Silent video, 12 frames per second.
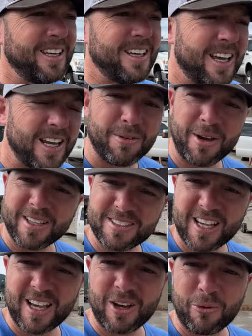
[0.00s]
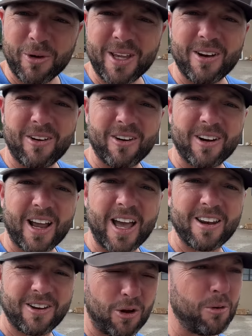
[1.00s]
anyways, we are
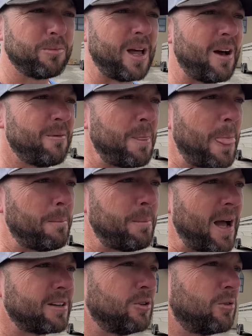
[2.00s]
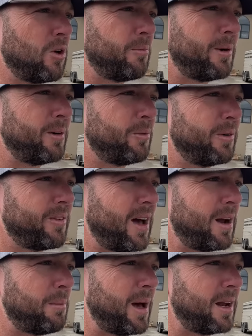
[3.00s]
headed home now, back to Oklahoma. We've
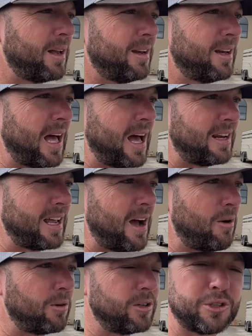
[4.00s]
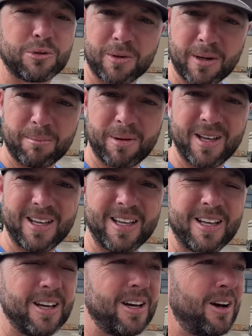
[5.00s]
got about a nine hour trip
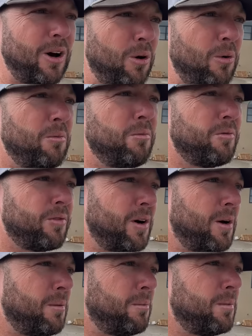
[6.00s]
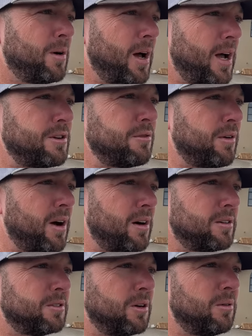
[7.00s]
home from Angel Fire,
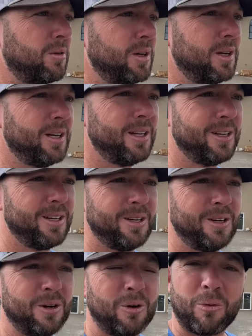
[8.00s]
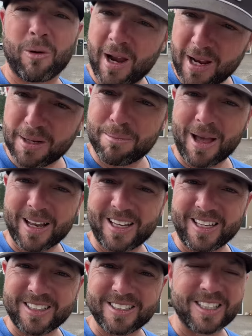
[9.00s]
so we're headed back
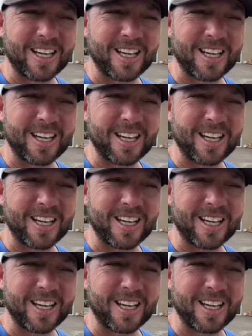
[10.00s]
east.